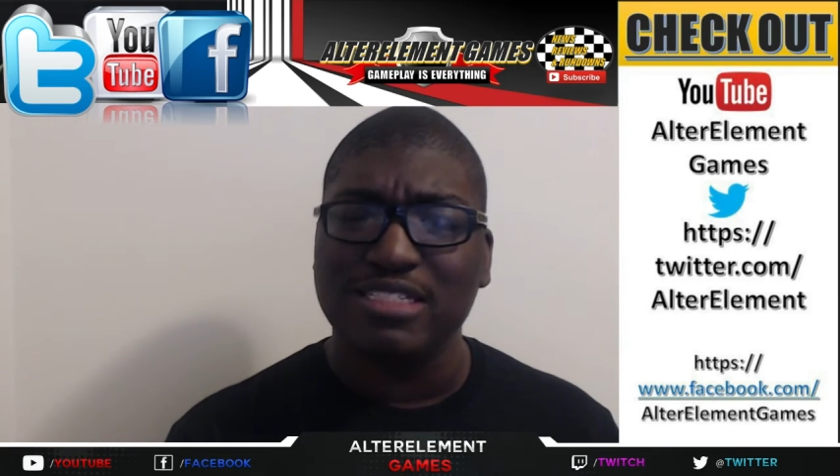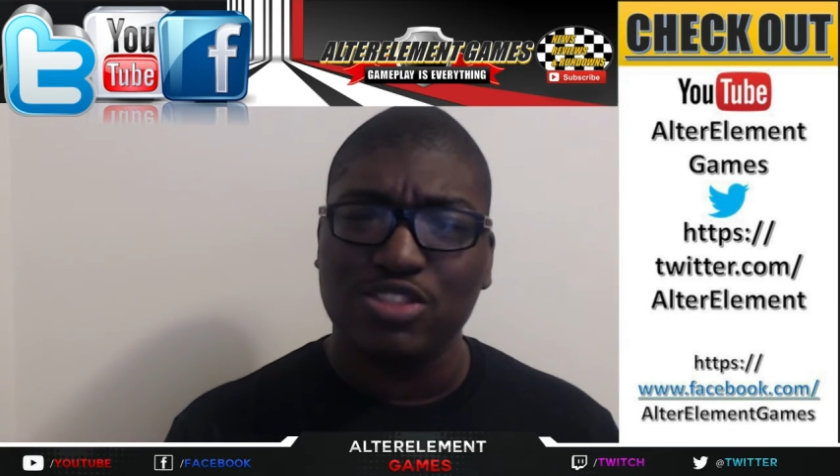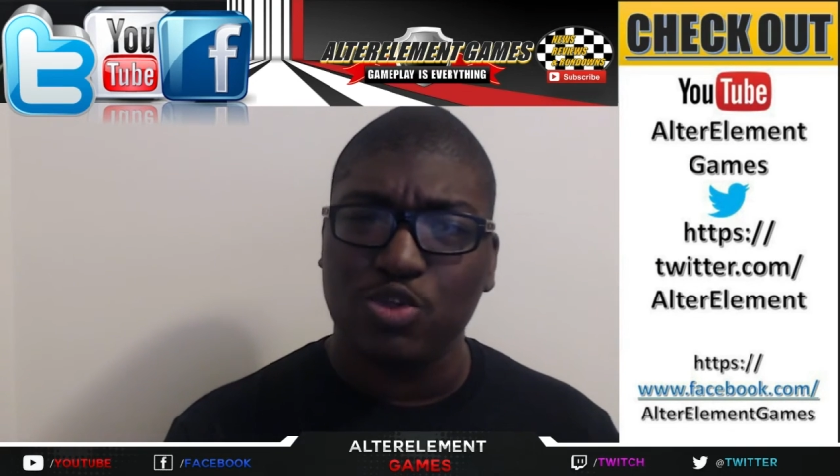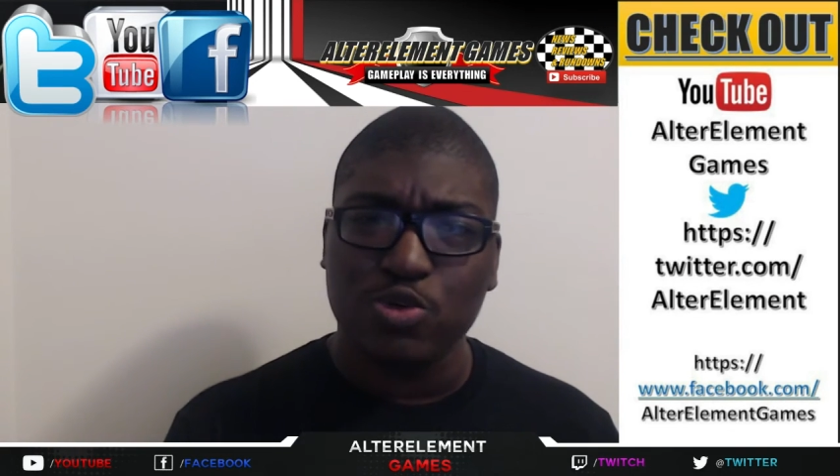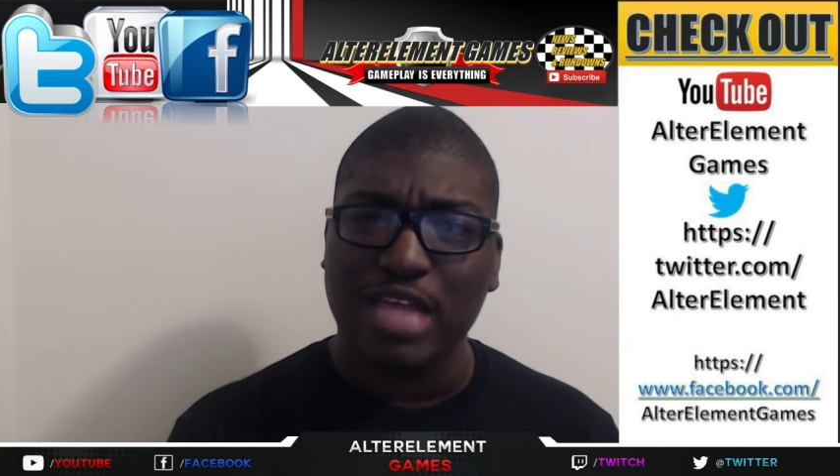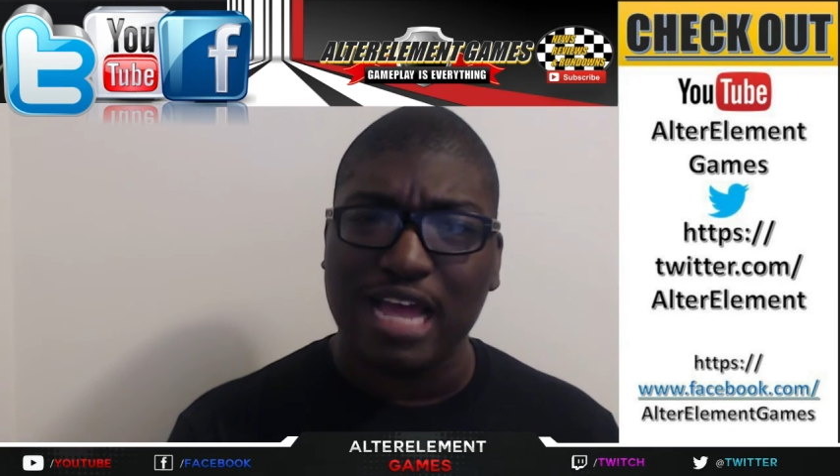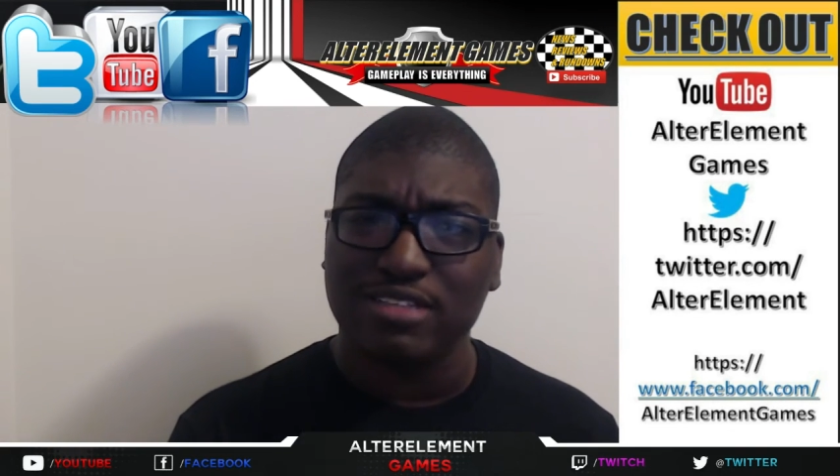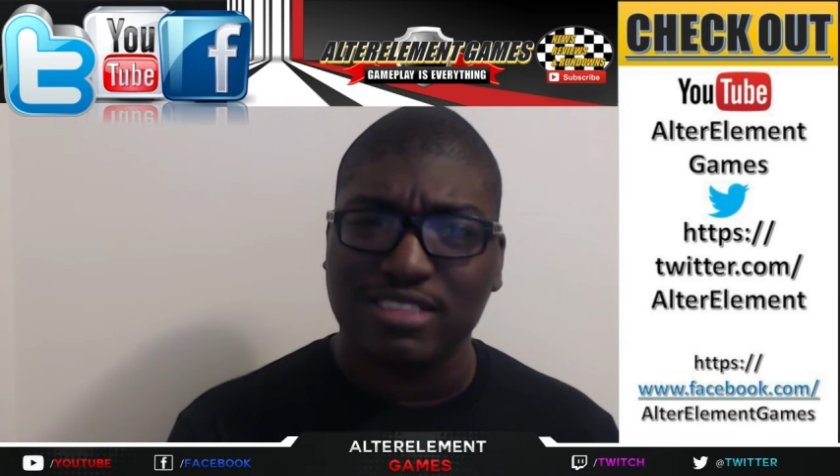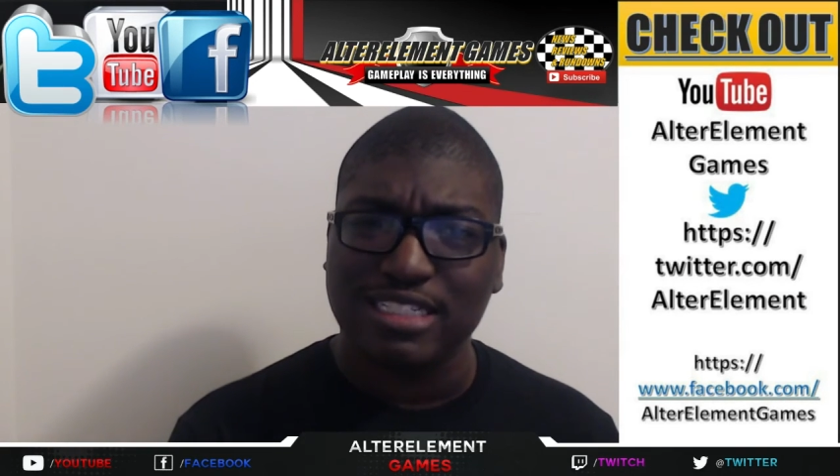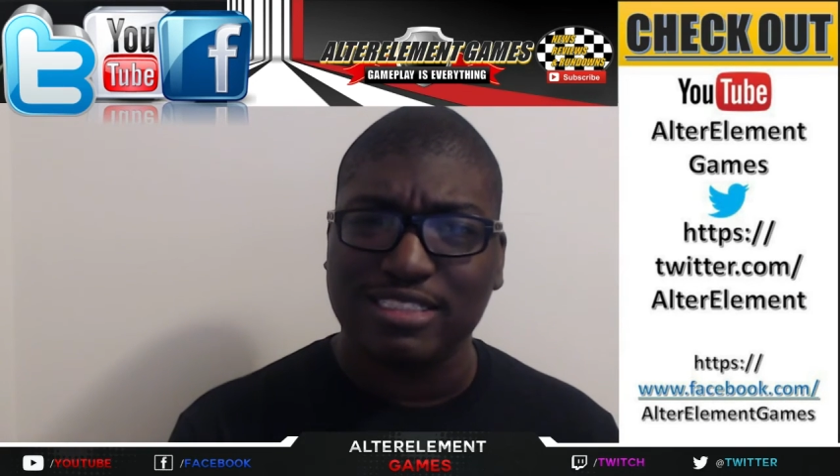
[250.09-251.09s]
This is
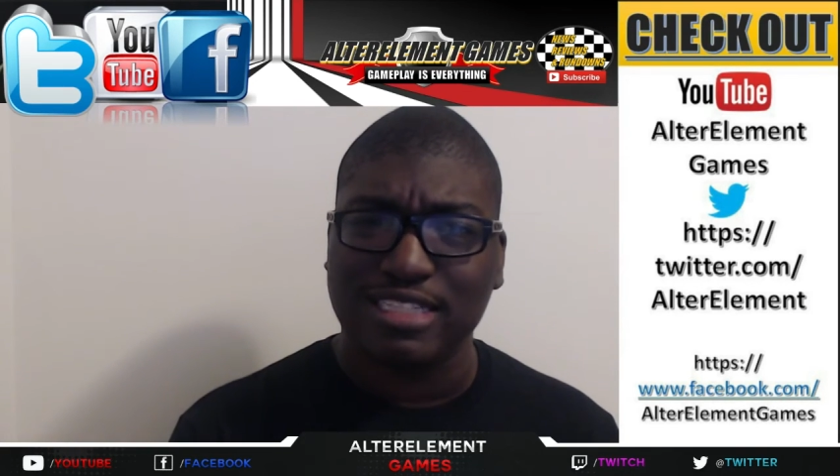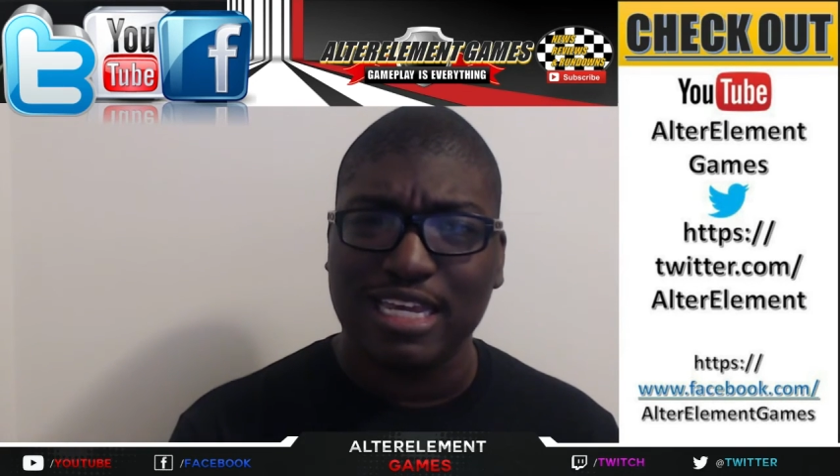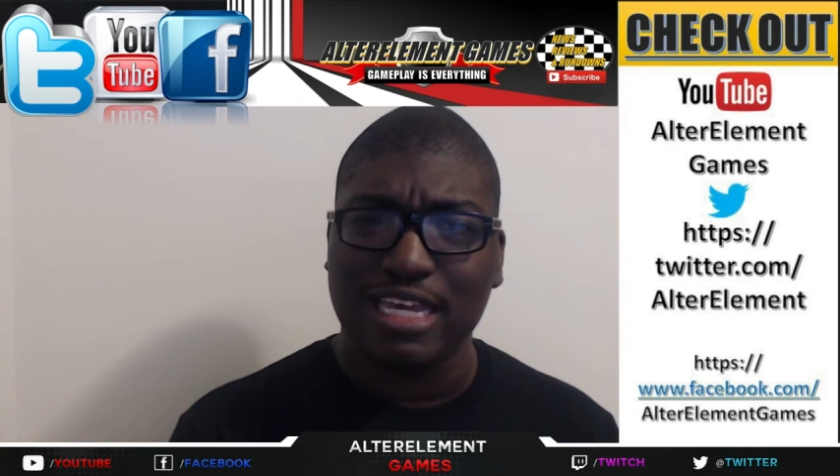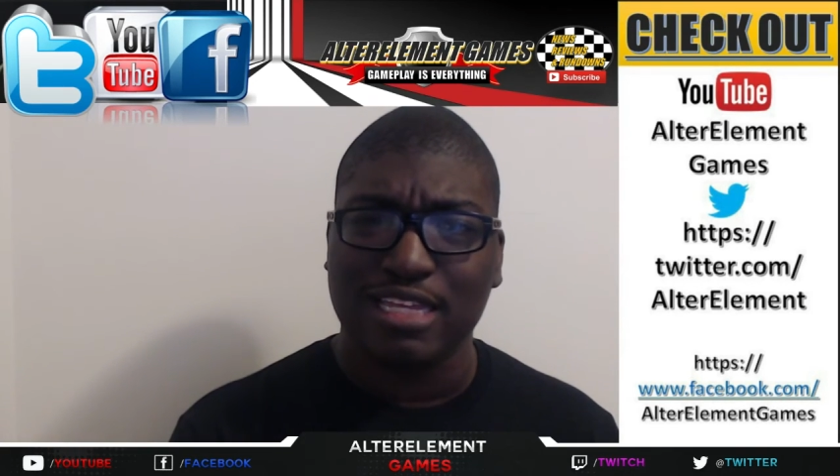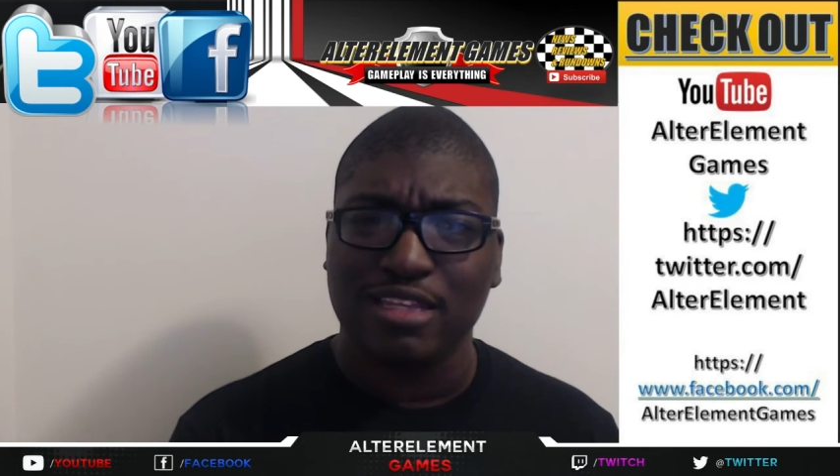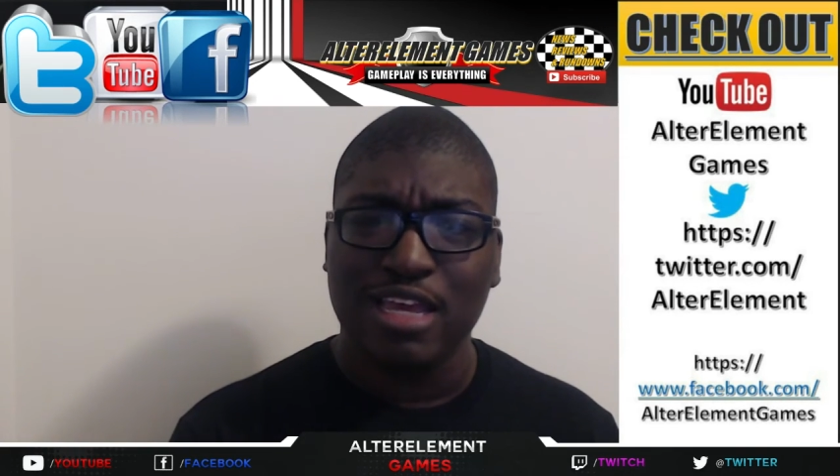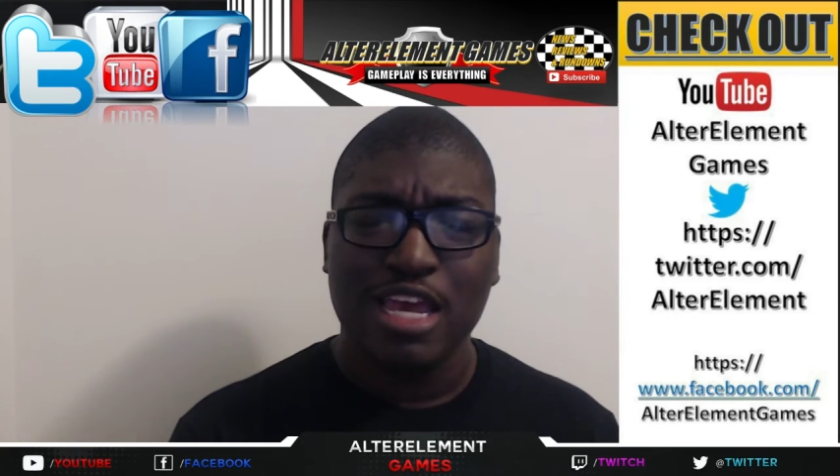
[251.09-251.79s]
2016.